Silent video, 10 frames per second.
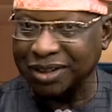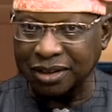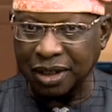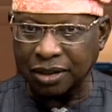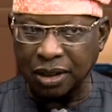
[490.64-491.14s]

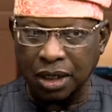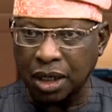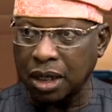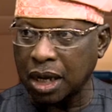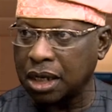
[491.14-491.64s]
But you just
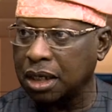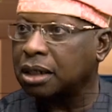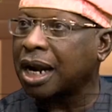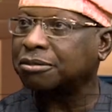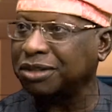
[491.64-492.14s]

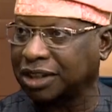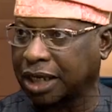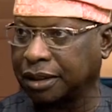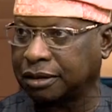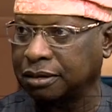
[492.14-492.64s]
hey, write me
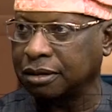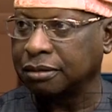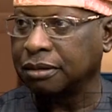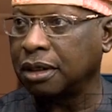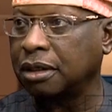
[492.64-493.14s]
ticket.
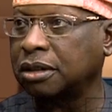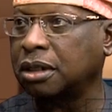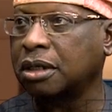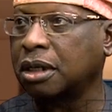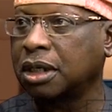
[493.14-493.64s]

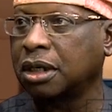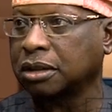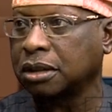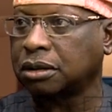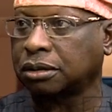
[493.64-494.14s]
Lagos, London,
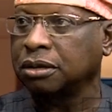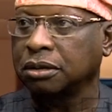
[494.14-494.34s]
Lagos.